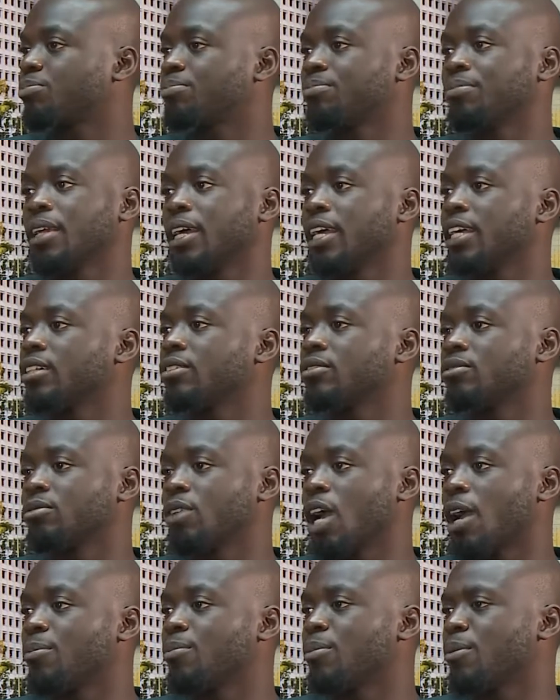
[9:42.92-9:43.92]
like
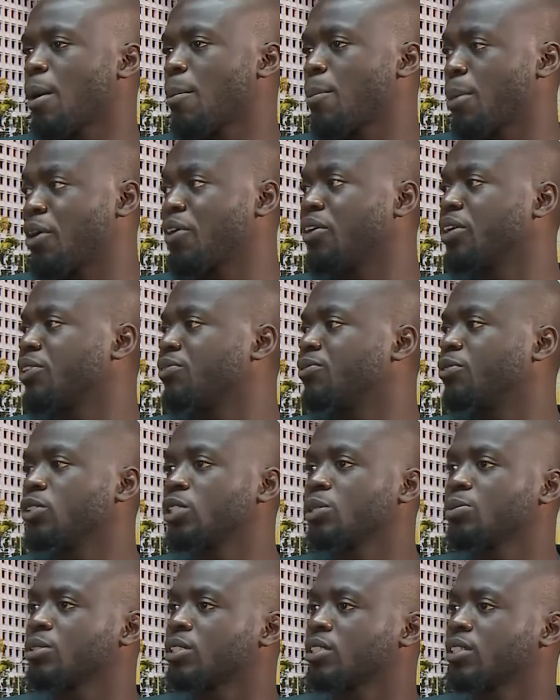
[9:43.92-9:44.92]
apparently
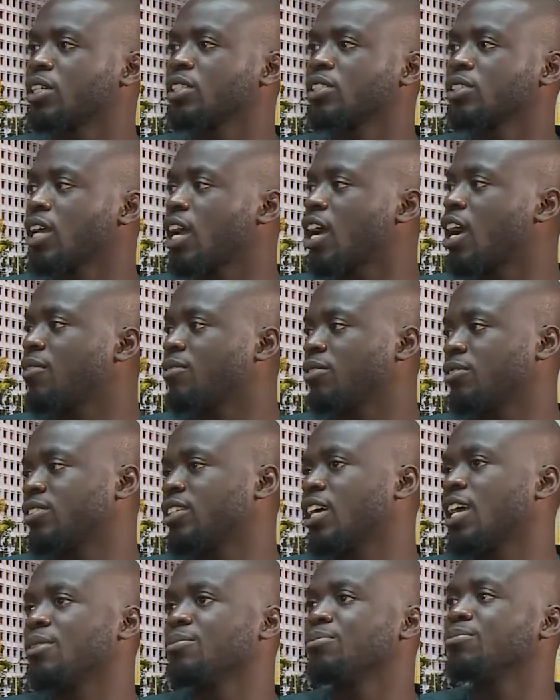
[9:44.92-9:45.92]
40%, half of the
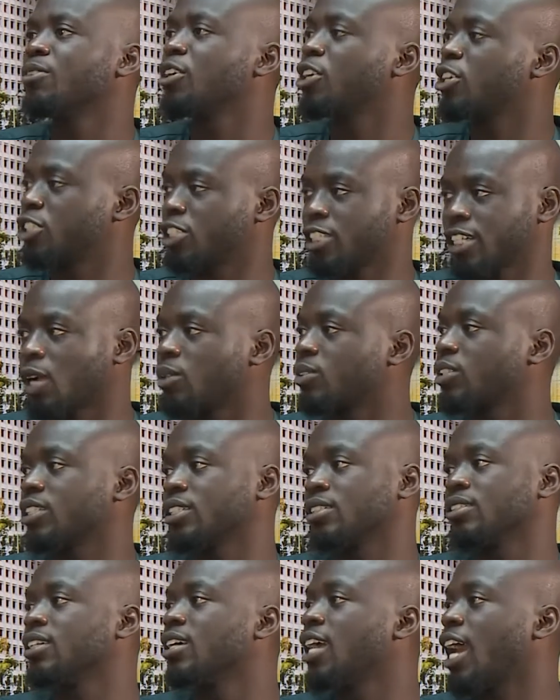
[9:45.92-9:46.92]
time
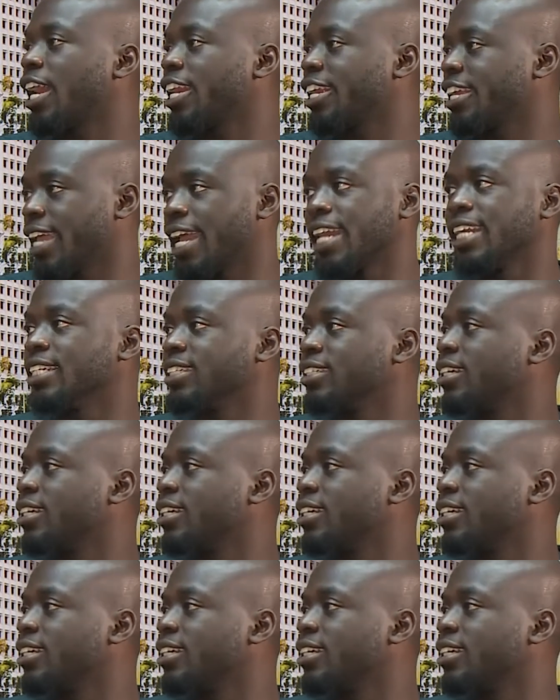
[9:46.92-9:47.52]
shouting and yelling.